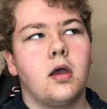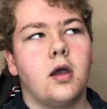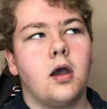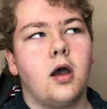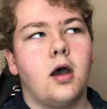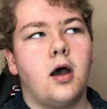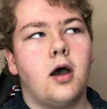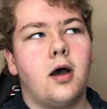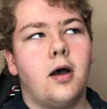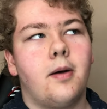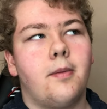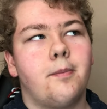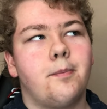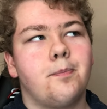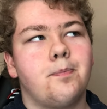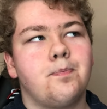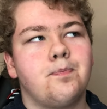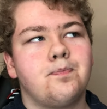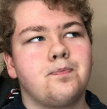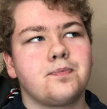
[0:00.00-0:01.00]

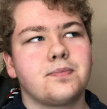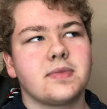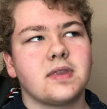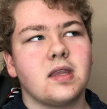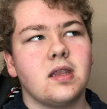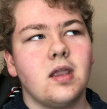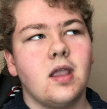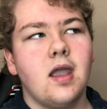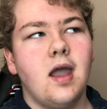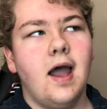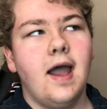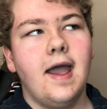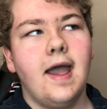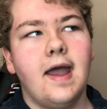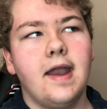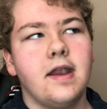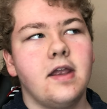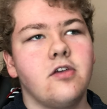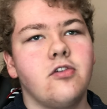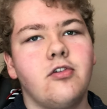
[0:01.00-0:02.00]
Um, I
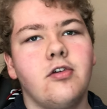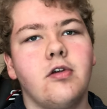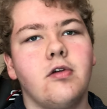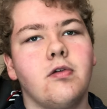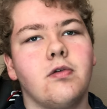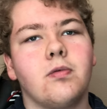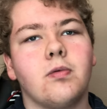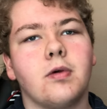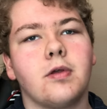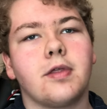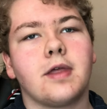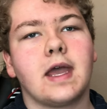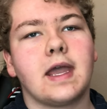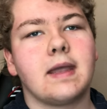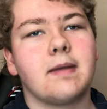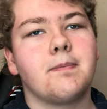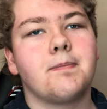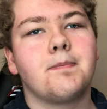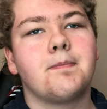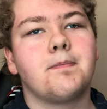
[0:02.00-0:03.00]
had issues with like
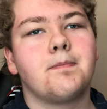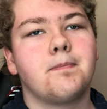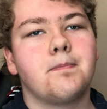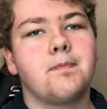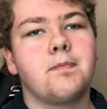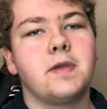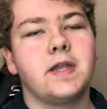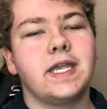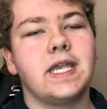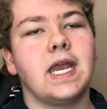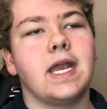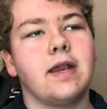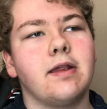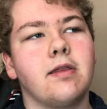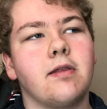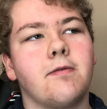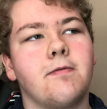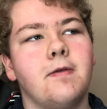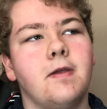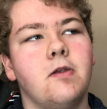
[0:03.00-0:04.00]
getting
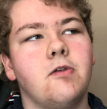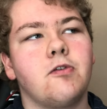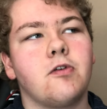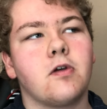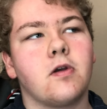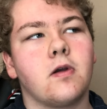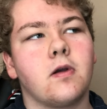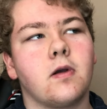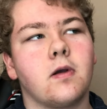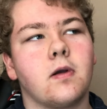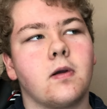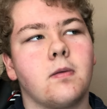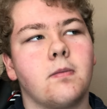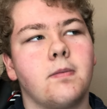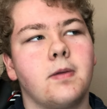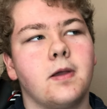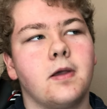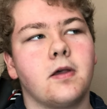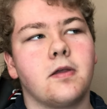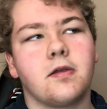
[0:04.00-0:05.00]
the feature
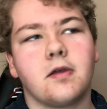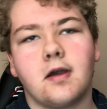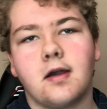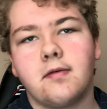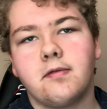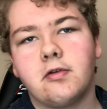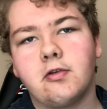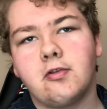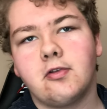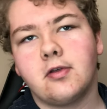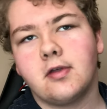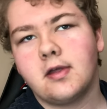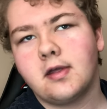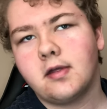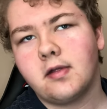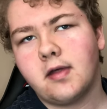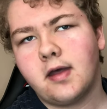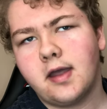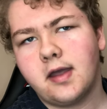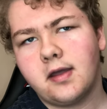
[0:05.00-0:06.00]
because obviously
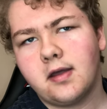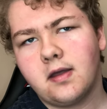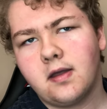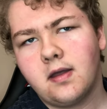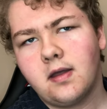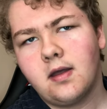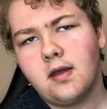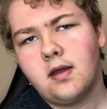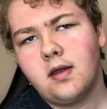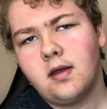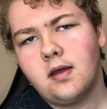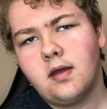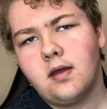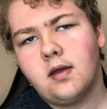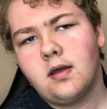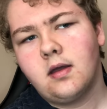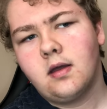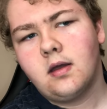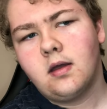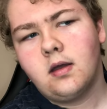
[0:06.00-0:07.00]
like
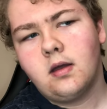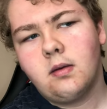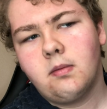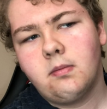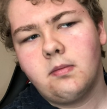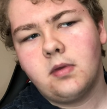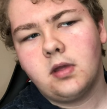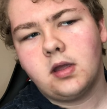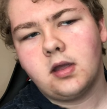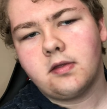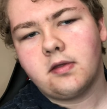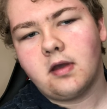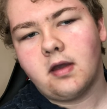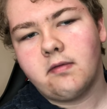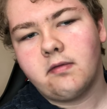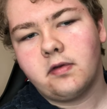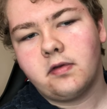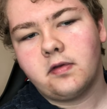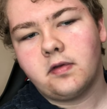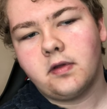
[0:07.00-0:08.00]
because
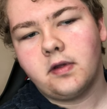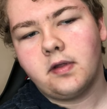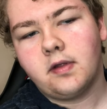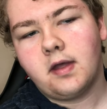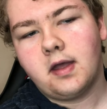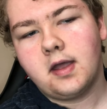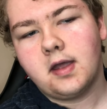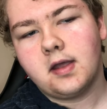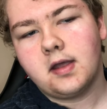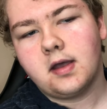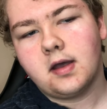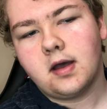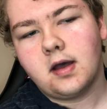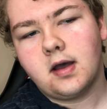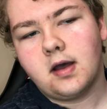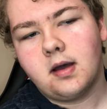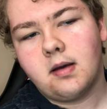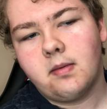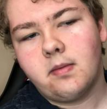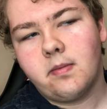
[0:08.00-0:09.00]
obviously like
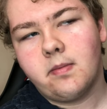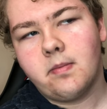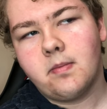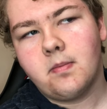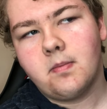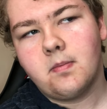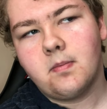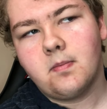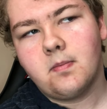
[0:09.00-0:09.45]
um